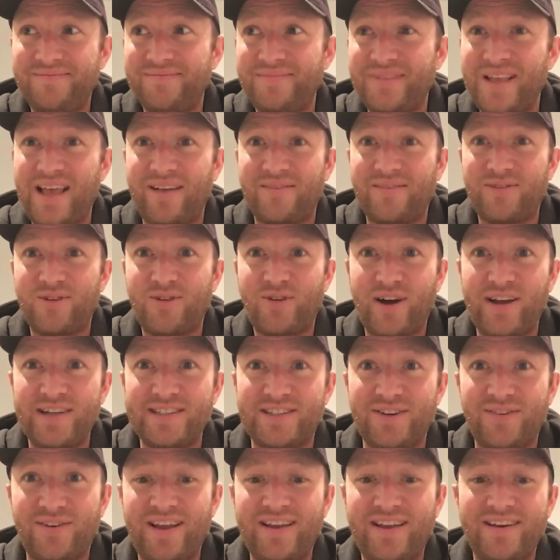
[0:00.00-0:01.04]
Yeah,
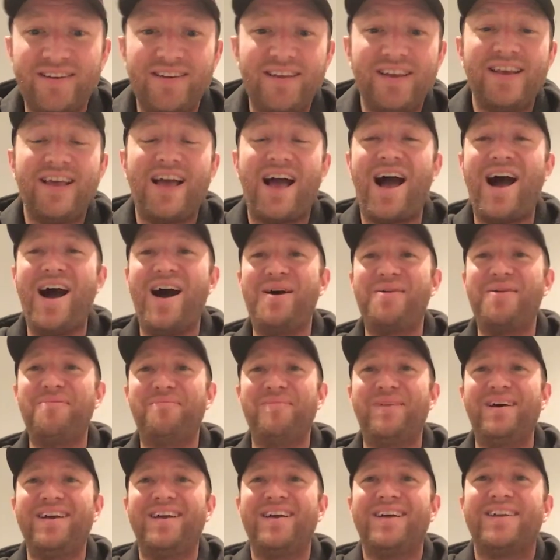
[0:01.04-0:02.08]
crazy, right?
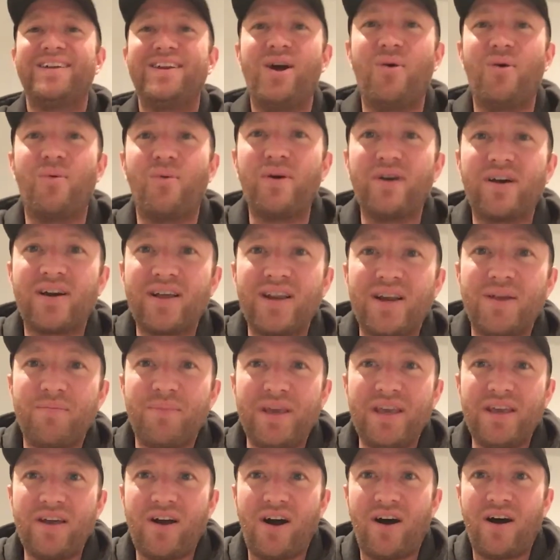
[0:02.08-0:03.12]
No, we're going to
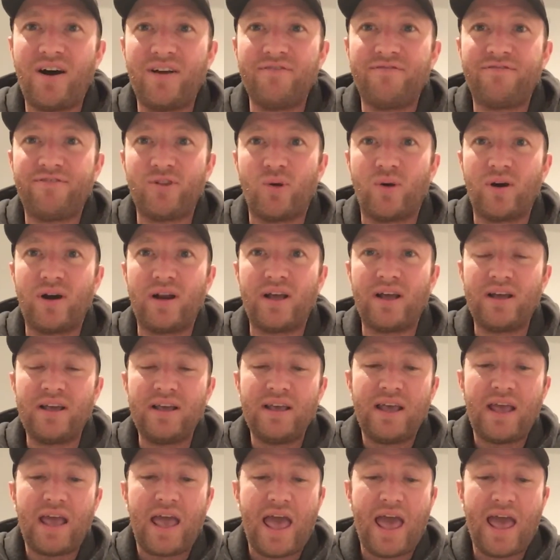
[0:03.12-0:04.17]
be on Florida.
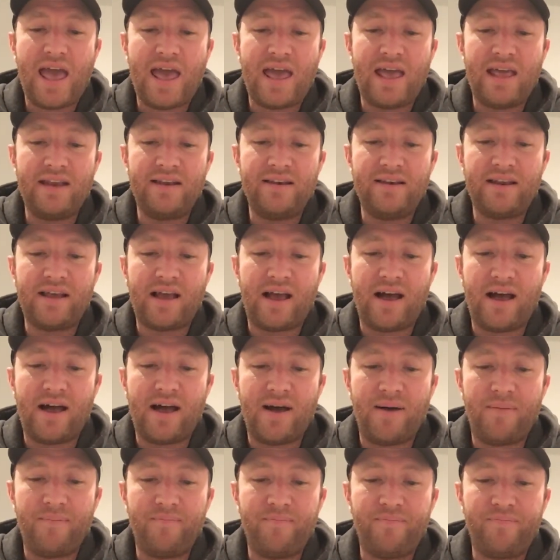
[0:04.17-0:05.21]
And
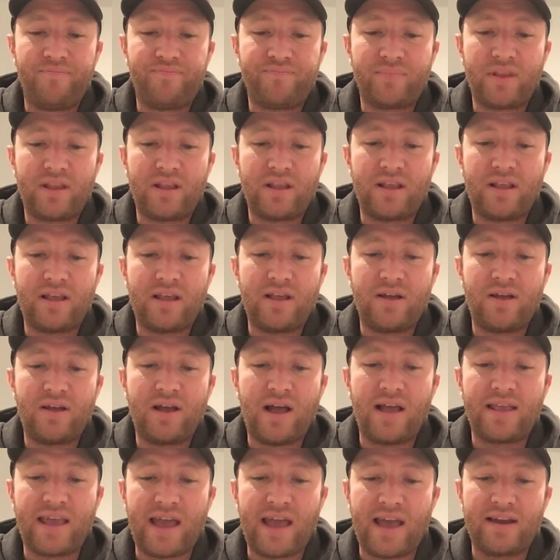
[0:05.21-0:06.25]

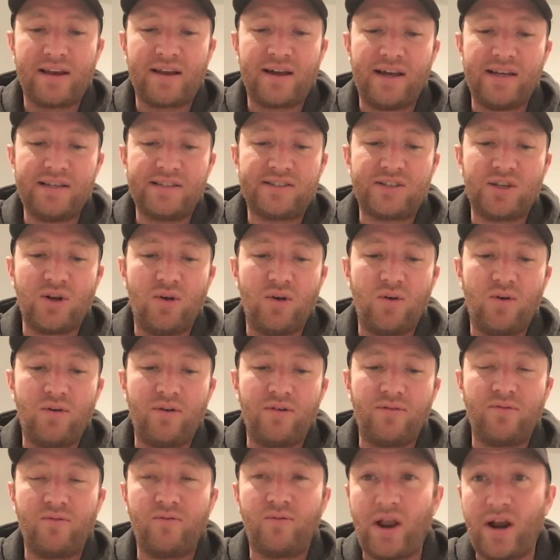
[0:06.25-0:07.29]
again, guys, so
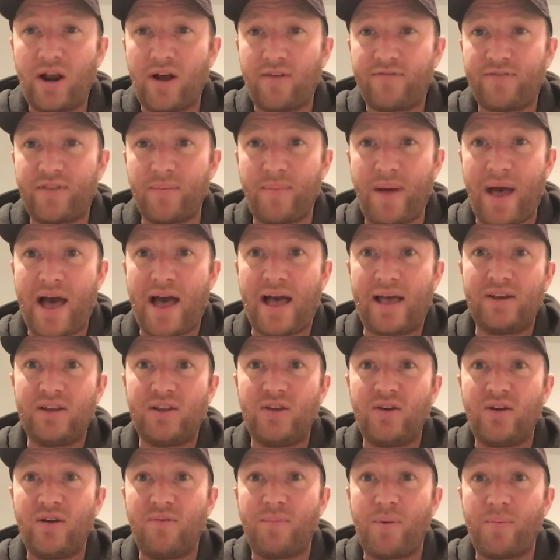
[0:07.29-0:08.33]
right off the bat,
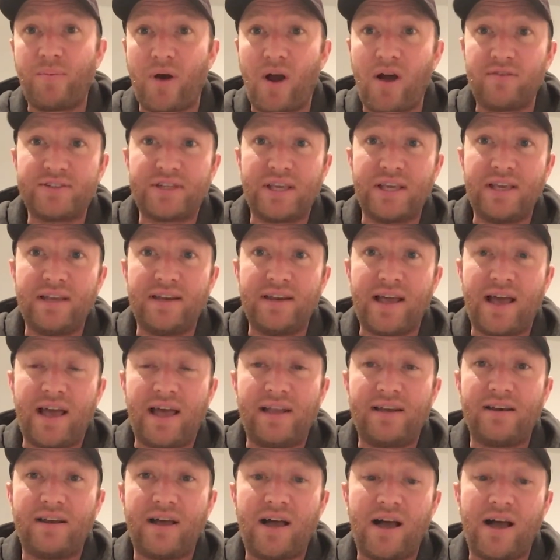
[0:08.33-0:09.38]
you have Bobrovsky in net.